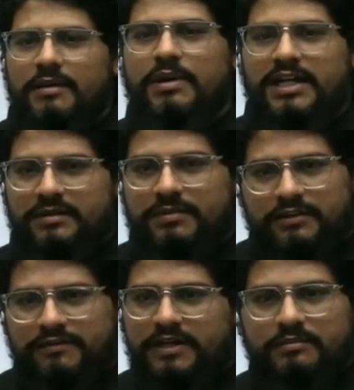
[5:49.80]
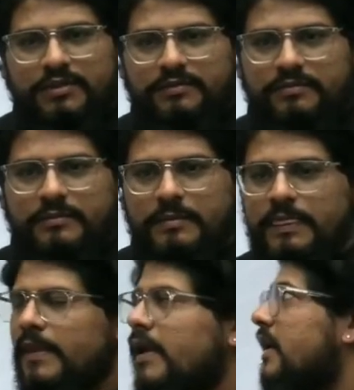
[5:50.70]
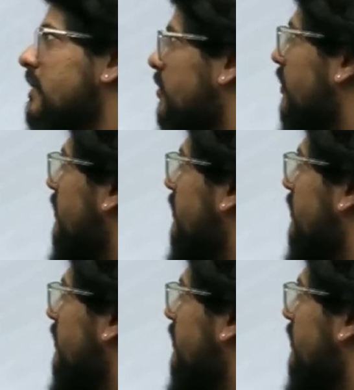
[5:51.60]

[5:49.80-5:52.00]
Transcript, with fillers: a multiple of a number. So,